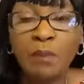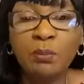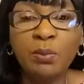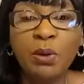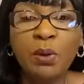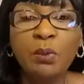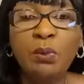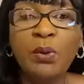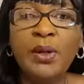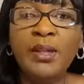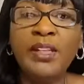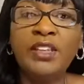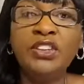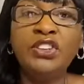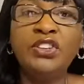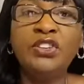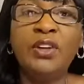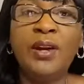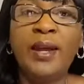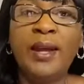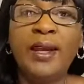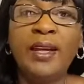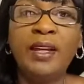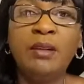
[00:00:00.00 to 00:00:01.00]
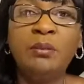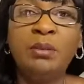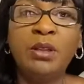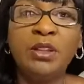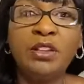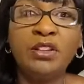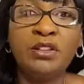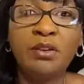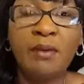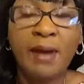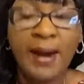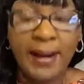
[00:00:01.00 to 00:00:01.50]
But what is your aim
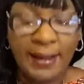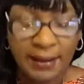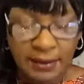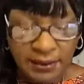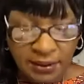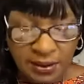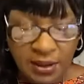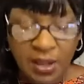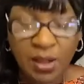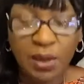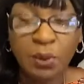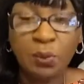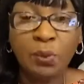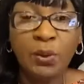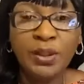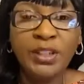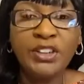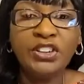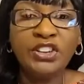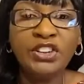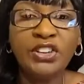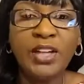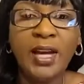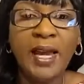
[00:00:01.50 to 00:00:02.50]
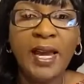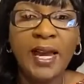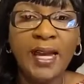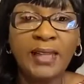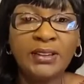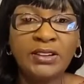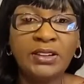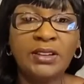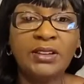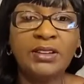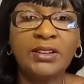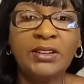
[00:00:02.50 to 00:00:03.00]
in Christ? What is your
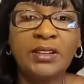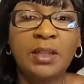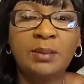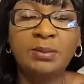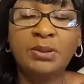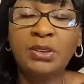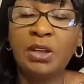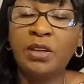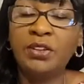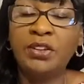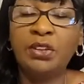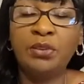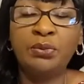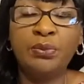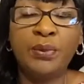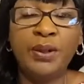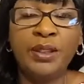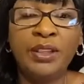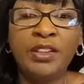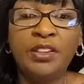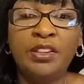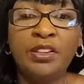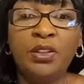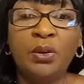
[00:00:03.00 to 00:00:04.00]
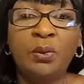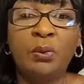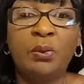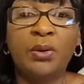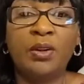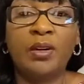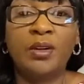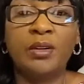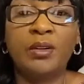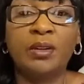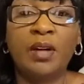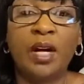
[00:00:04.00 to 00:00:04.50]
action steps? Are you reading your
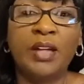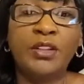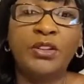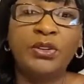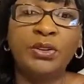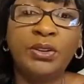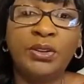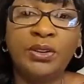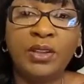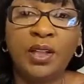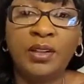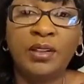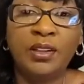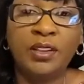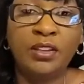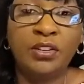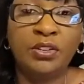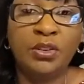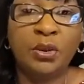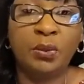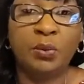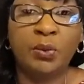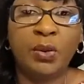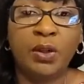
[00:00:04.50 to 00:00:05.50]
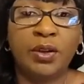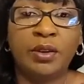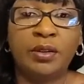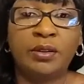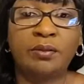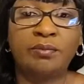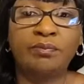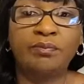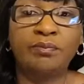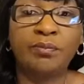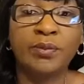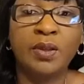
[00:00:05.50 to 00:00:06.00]
word? Are you studying your
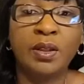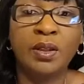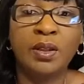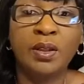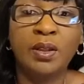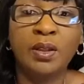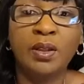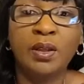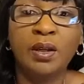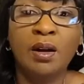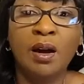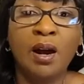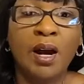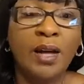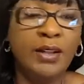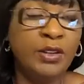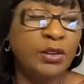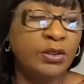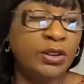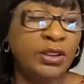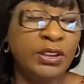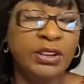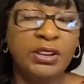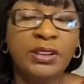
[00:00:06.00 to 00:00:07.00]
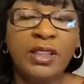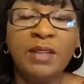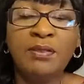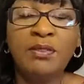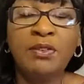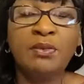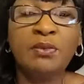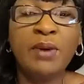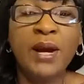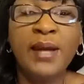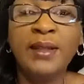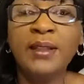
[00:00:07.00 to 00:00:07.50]
word? Are you just
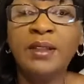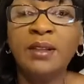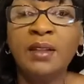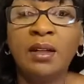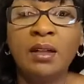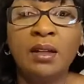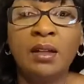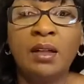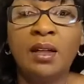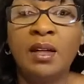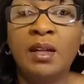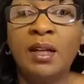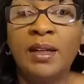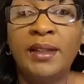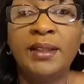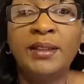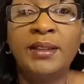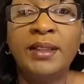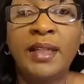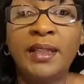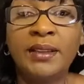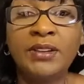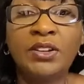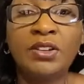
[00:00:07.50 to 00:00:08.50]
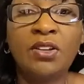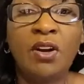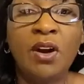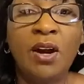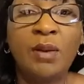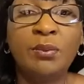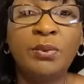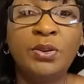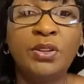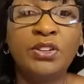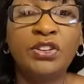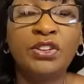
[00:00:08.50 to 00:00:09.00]
even writing an index
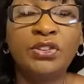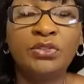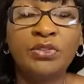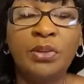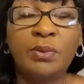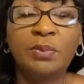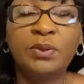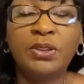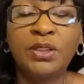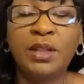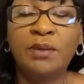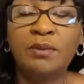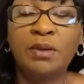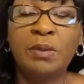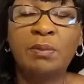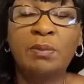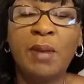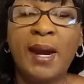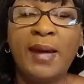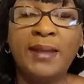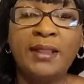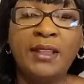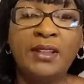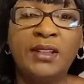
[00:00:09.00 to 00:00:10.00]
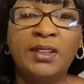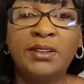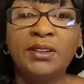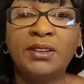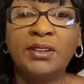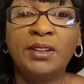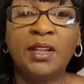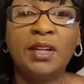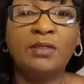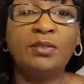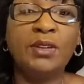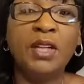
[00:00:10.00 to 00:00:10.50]
card with a scripture and reminding
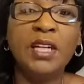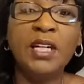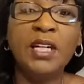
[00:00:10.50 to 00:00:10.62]
yourself